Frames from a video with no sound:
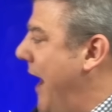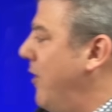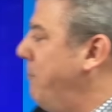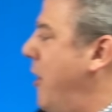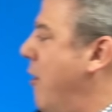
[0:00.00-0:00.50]
out
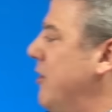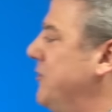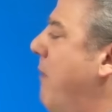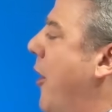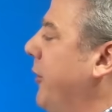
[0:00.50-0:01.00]
the
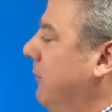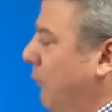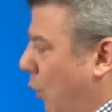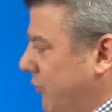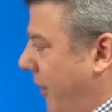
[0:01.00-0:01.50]
Bureau's model,
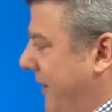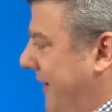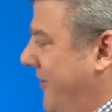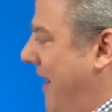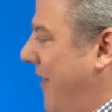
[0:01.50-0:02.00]
also the
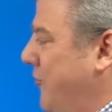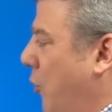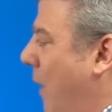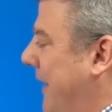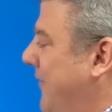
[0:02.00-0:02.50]

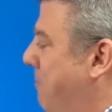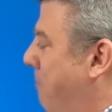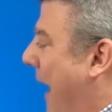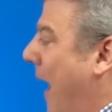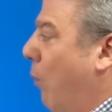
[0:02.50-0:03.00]
international ones,
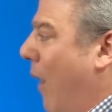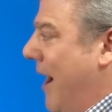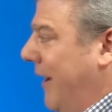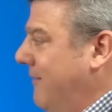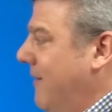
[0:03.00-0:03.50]
bar
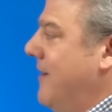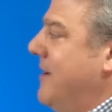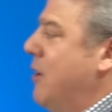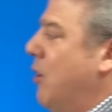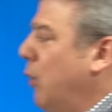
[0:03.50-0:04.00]
one,
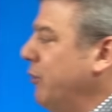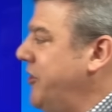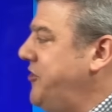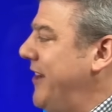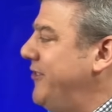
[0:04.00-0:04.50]
all
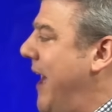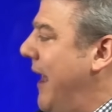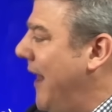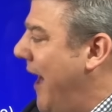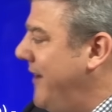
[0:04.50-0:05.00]
suggest
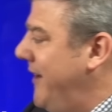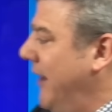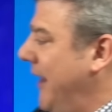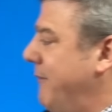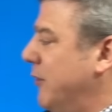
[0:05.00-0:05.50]
that La
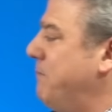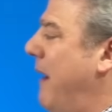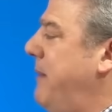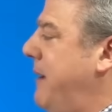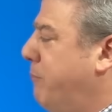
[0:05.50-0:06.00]
Nina levels
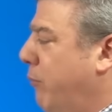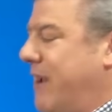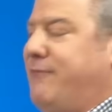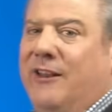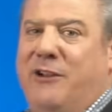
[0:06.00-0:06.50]
may be
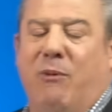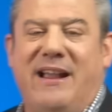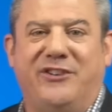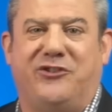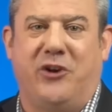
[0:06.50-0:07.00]
briefly
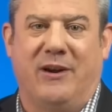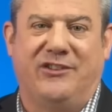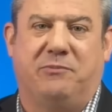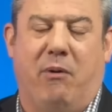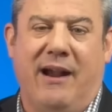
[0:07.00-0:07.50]
reached during
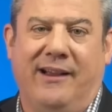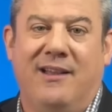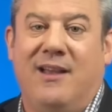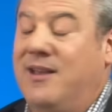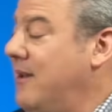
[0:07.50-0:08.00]
spring,
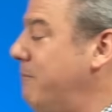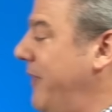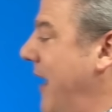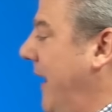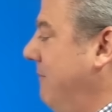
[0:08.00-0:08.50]

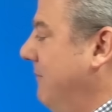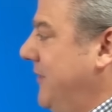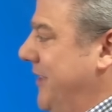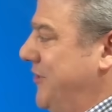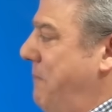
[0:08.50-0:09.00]
but then
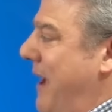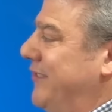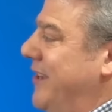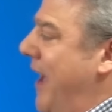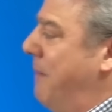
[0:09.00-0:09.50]

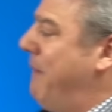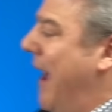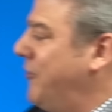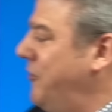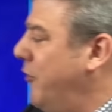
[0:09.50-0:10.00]
disappears again
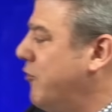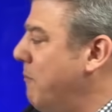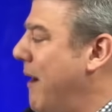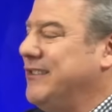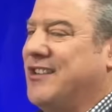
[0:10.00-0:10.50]
back to neutral
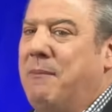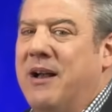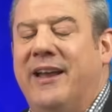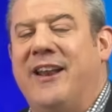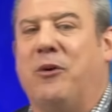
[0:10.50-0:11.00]
by
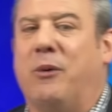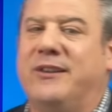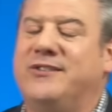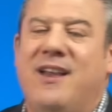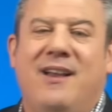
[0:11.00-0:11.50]
summer. In other words,